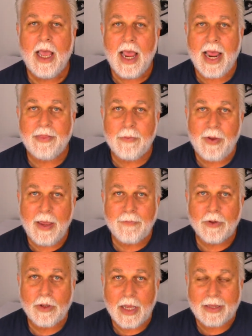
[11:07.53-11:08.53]
and the
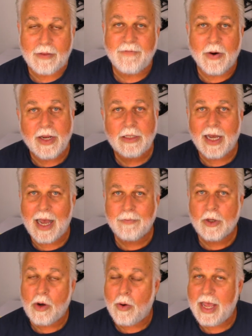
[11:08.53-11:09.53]
people at the very top
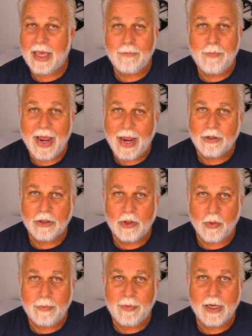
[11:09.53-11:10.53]
go ahead and pander
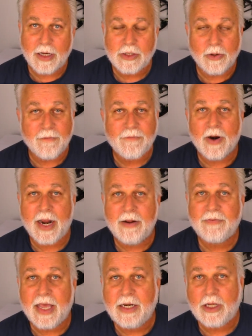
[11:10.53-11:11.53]
to it because they're afraid if
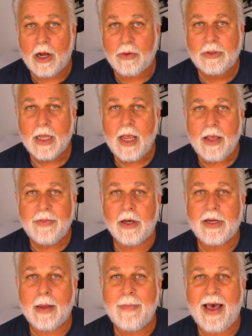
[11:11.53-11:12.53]
they don't, they'll
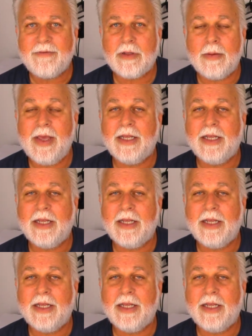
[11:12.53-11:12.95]
come after them.